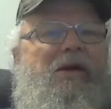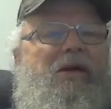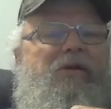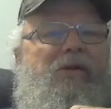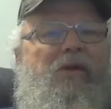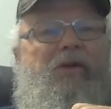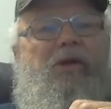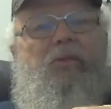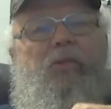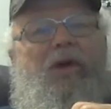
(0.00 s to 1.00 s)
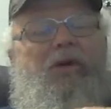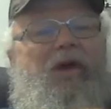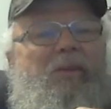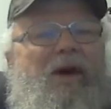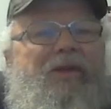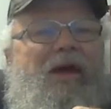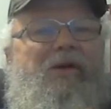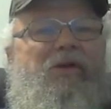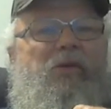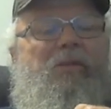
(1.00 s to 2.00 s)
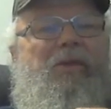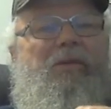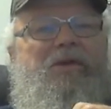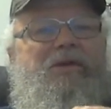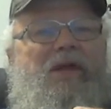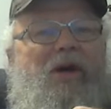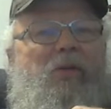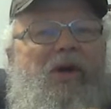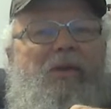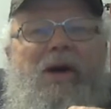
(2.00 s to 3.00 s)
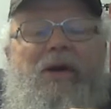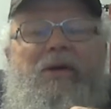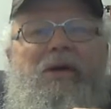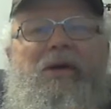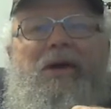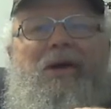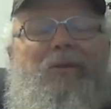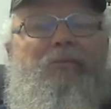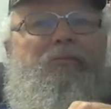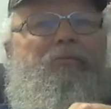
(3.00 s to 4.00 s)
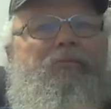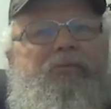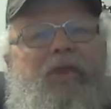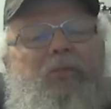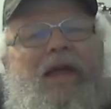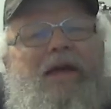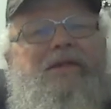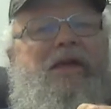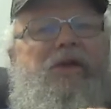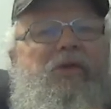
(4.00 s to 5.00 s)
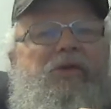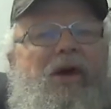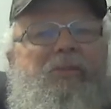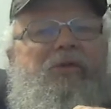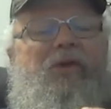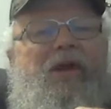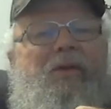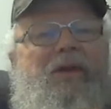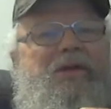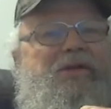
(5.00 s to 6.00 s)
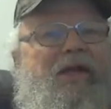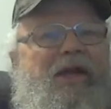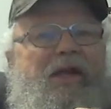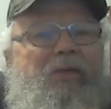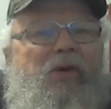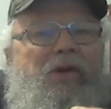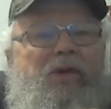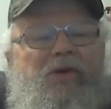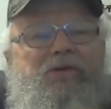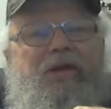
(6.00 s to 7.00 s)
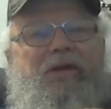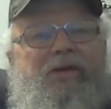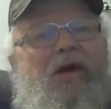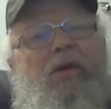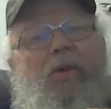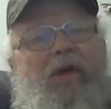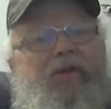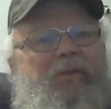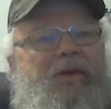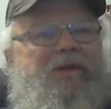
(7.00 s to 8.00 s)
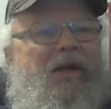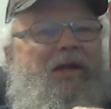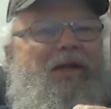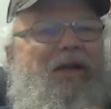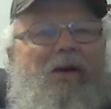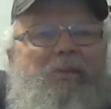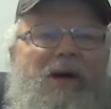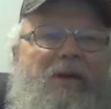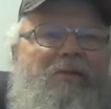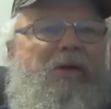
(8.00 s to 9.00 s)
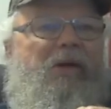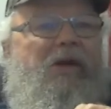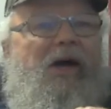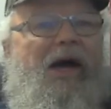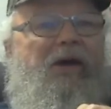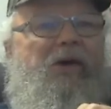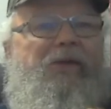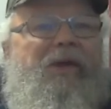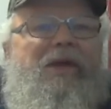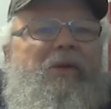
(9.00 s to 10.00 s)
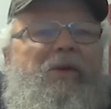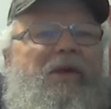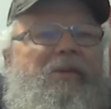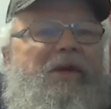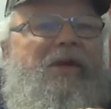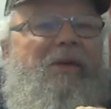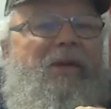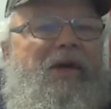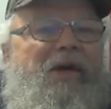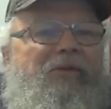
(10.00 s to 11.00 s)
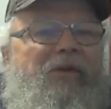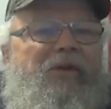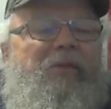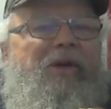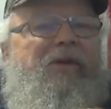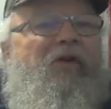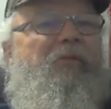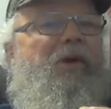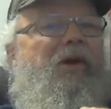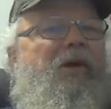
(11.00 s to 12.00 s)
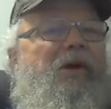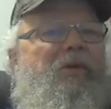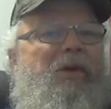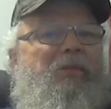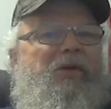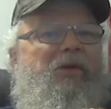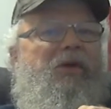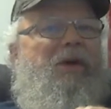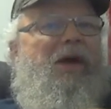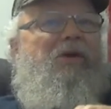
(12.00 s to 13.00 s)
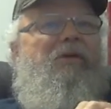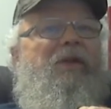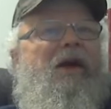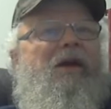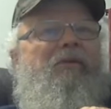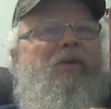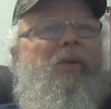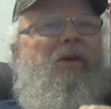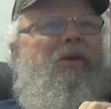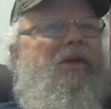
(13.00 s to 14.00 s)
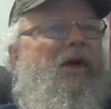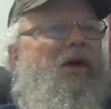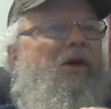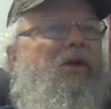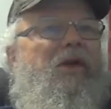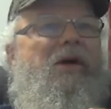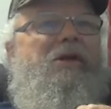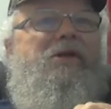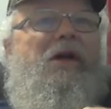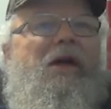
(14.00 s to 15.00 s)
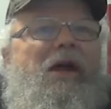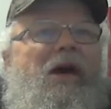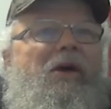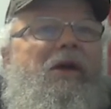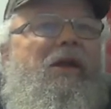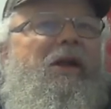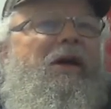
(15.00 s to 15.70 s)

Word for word: So they're wondering about that too. Will people just not worry about um, their plastic use upstream and just let it keep going in the ocean because, well, somebody's going to clean up I, I don't think that really makes that big a difference myself, but people do debate over that. And if you want to read the article, uh, check it out. And then